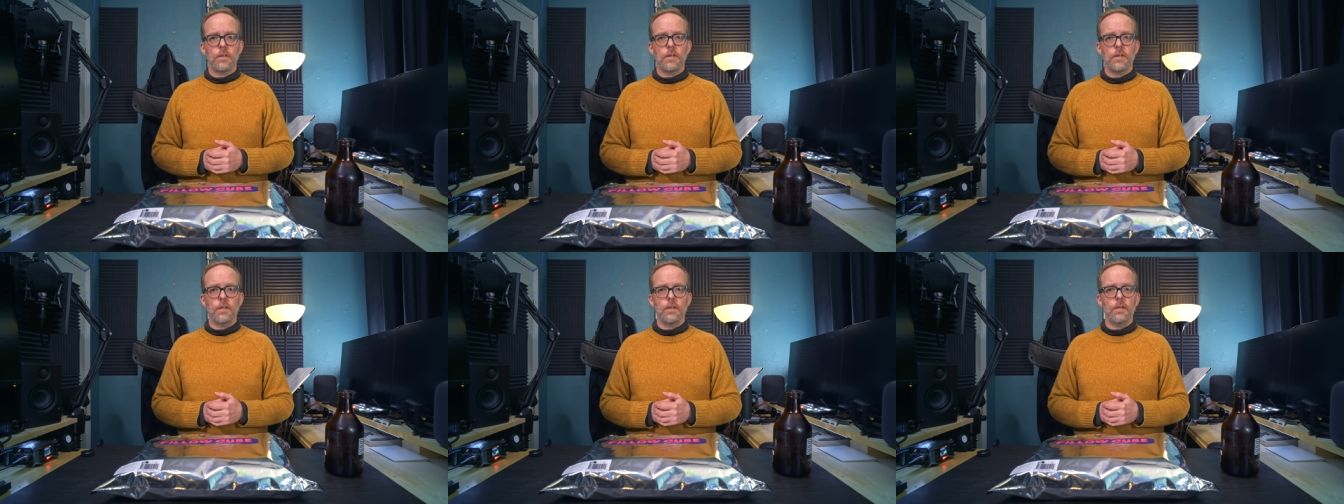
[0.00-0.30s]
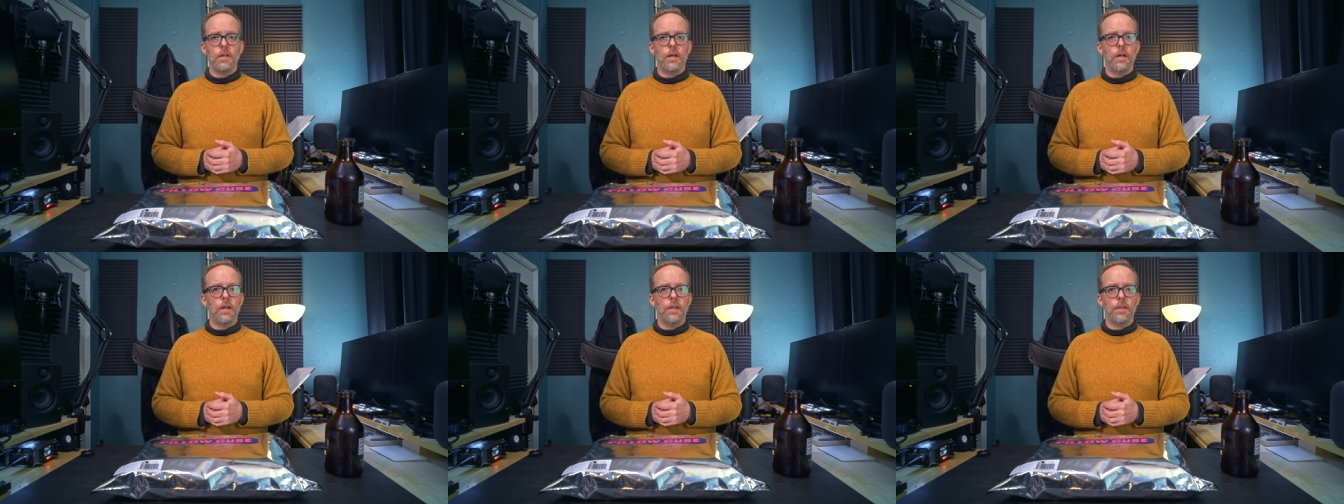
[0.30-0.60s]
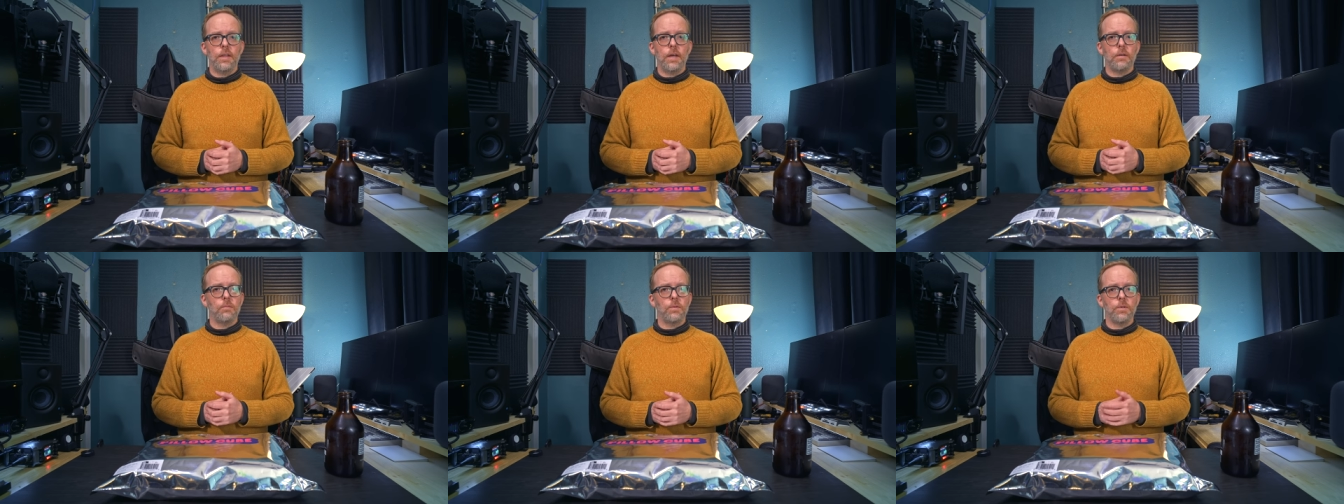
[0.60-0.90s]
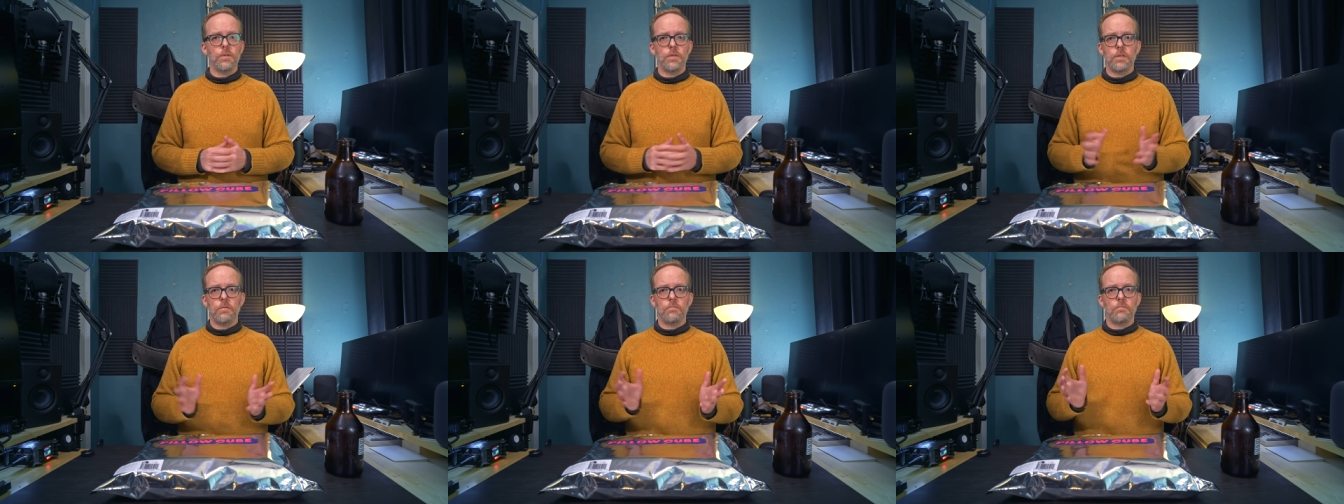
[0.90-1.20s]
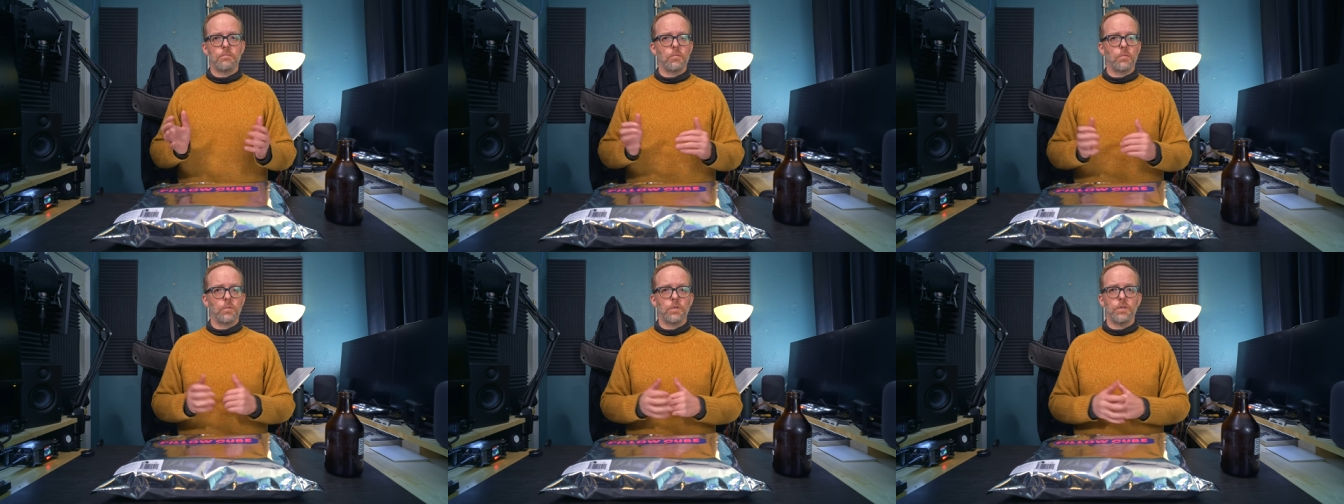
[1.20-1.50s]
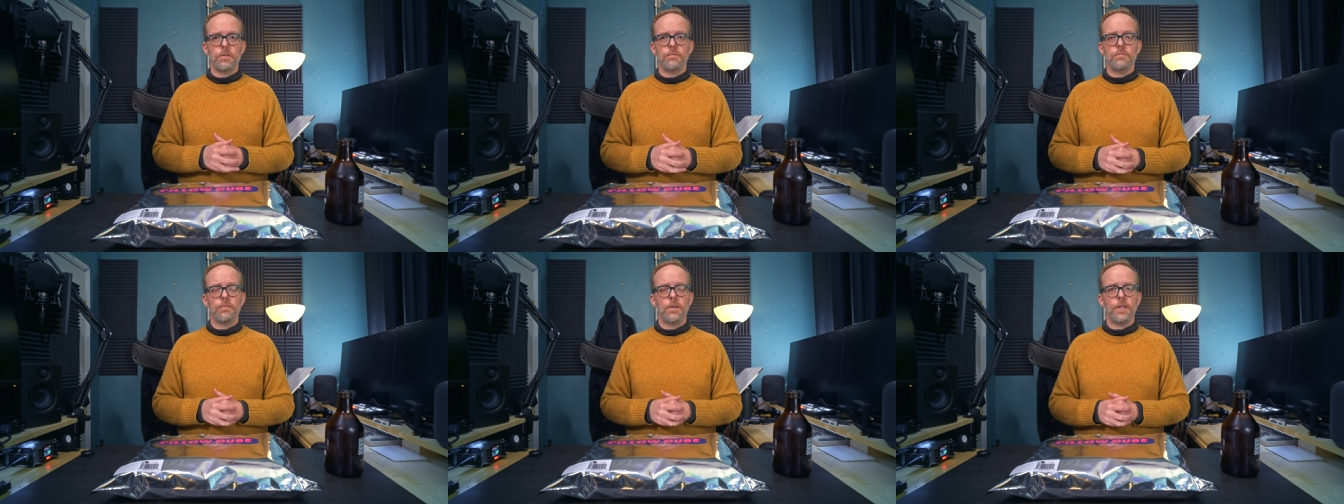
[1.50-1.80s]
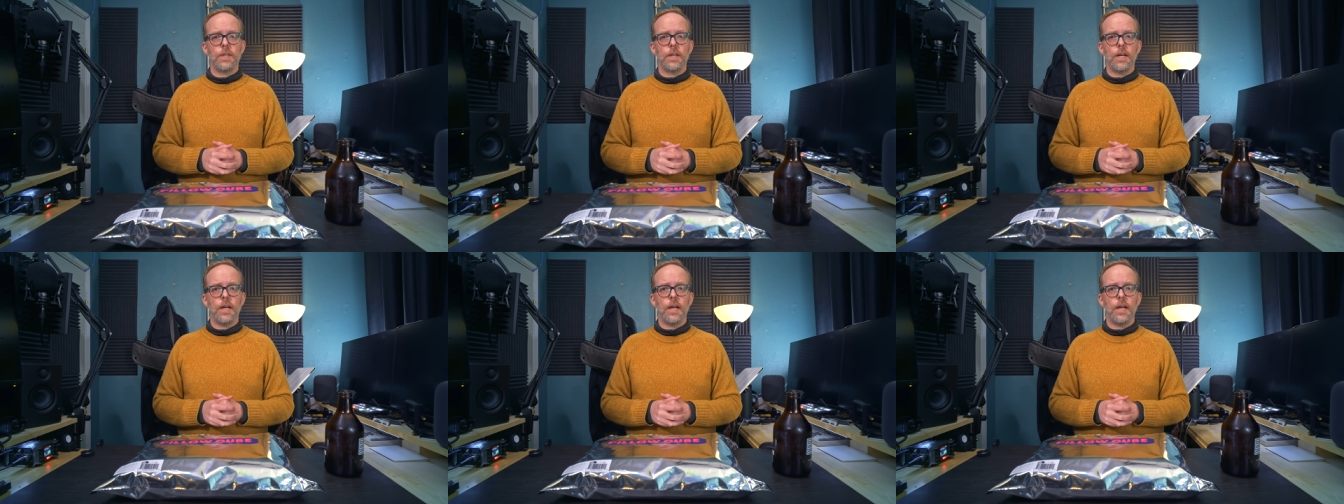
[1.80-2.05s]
and uh, that really, really funny